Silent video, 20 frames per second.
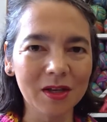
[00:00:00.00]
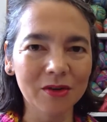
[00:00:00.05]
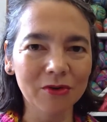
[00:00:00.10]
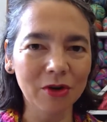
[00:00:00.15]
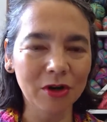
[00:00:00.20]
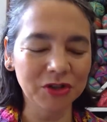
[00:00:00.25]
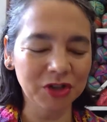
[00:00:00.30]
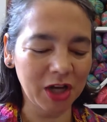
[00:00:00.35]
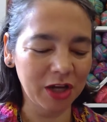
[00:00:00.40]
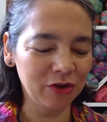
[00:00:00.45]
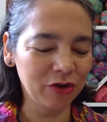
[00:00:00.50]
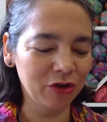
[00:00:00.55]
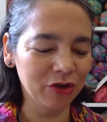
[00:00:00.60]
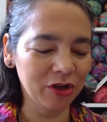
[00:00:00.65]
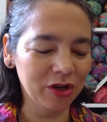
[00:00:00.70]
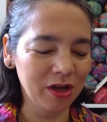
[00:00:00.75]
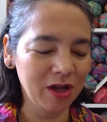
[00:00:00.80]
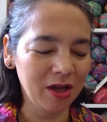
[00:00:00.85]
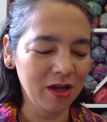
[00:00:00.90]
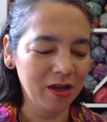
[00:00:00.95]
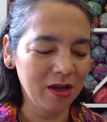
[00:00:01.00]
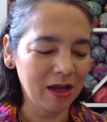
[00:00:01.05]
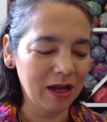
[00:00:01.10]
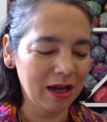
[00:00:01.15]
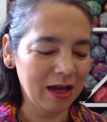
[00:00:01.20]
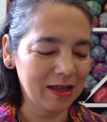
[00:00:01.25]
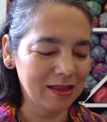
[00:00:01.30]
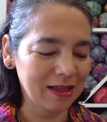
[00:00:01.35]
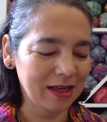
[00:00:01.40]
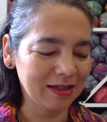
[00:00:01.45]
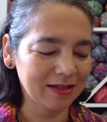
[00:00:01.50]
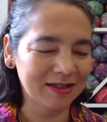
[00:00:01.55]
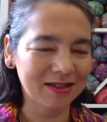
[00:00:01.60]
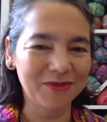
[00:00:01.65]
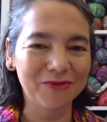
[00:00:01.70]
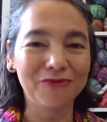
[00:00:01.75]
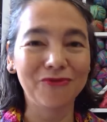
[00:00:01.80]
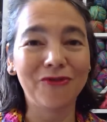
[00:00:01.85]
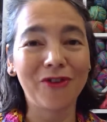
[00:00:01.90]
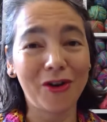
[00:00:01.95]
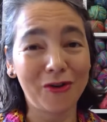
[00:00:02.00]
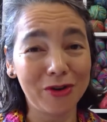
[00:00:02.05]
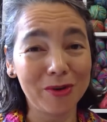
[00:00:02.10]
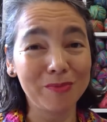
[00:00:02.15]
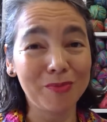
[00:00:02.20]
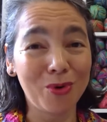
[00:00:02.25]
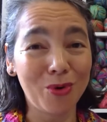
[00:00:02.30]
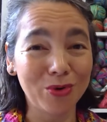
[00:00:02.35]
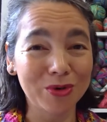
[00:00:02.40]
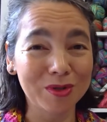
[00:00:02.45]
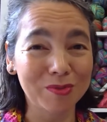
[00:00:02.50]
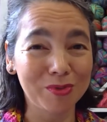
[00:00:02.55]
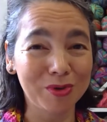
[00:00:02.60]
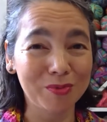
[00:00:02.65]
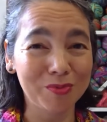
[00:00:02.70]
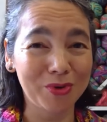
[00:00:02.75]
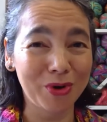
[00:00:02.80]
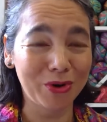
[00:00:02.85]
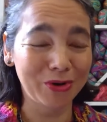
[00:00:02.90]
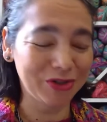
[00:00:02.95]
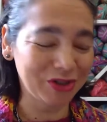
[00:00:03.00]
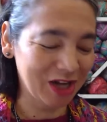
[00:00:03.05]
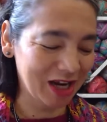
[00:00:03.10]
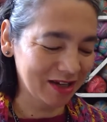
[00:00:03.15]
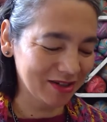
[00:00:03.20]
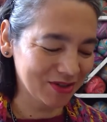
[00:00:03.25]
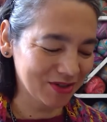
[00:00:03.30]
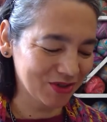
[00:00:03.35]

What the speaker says: hook, and that's a very portable project.